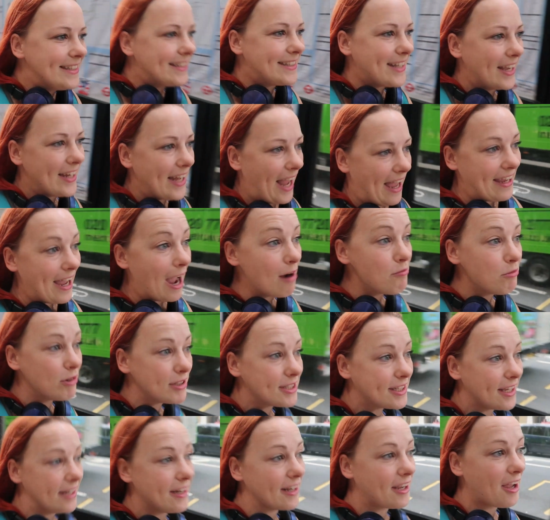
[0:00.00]
So yeah,
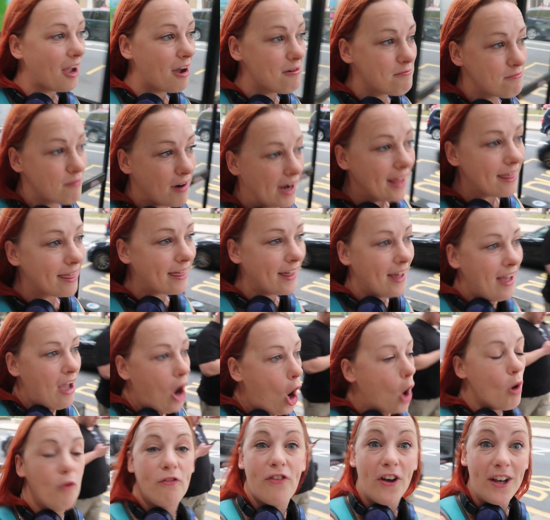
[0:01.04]
camera's going to come with.
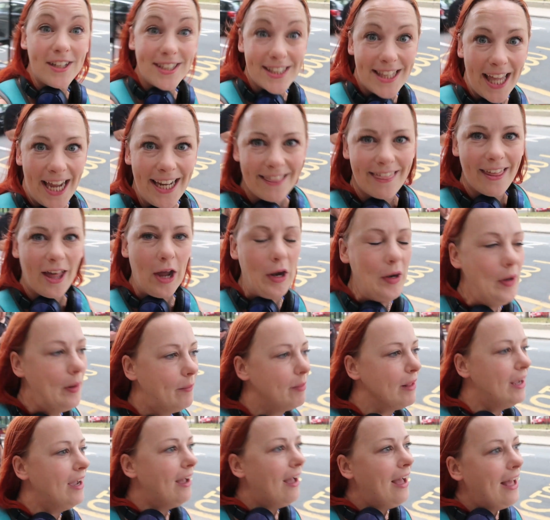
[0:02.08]
Oh, first thing though,
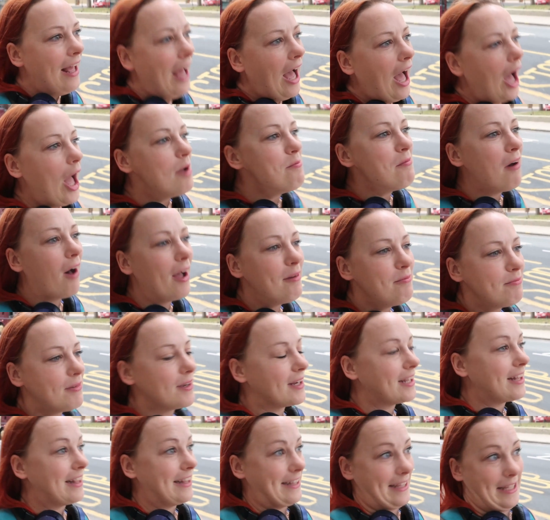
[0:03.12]
I'm
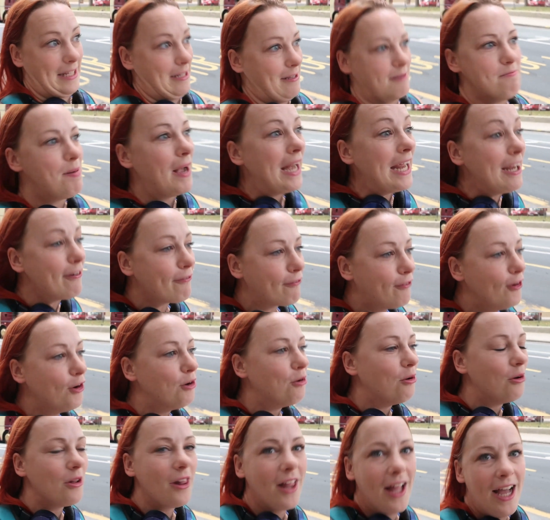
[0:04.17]
a complete
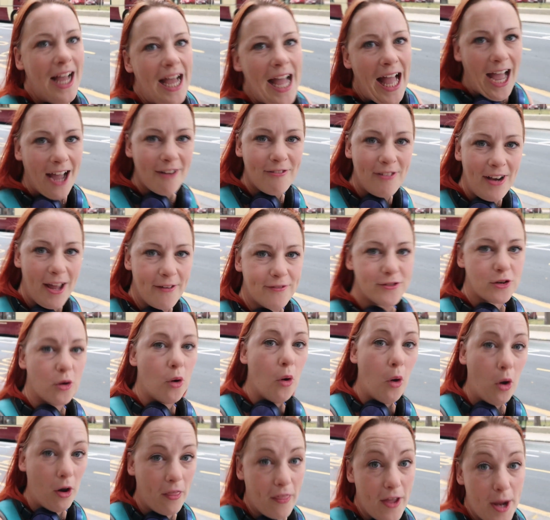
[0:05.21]
fool, have left
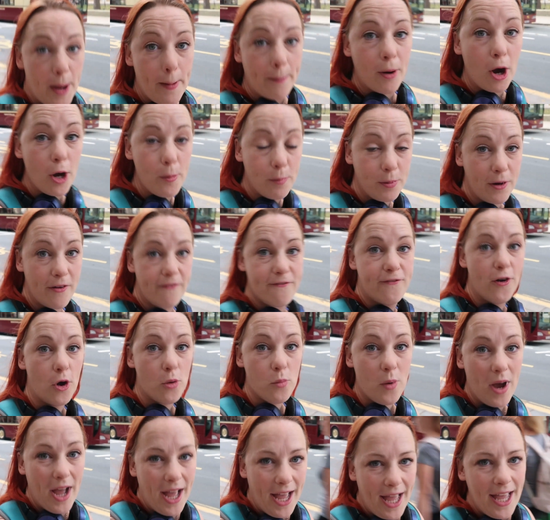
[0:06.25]
all of the appropriate
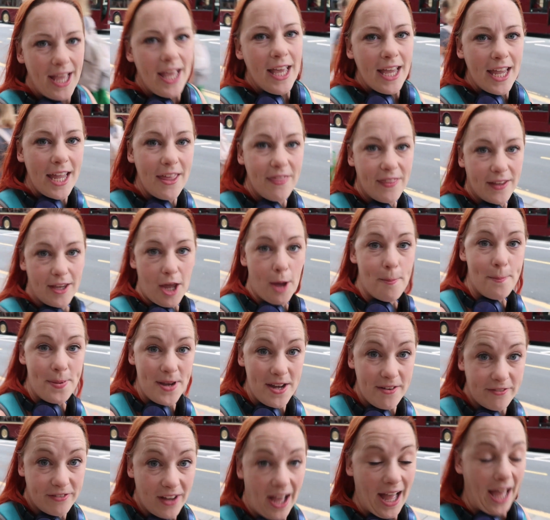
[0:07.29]
footwear in the
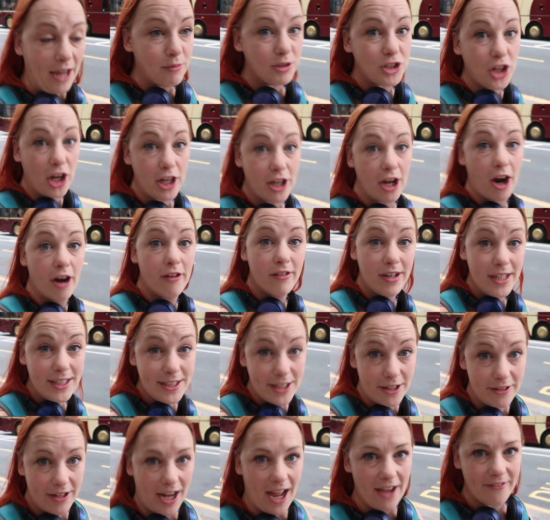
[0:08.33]
company van, which I currently
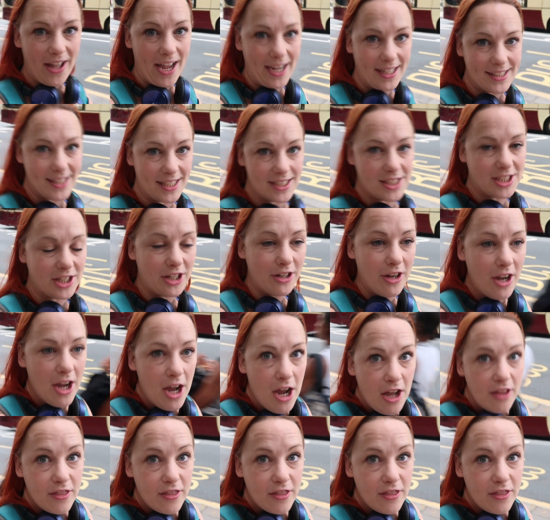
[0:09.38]
don't have access to.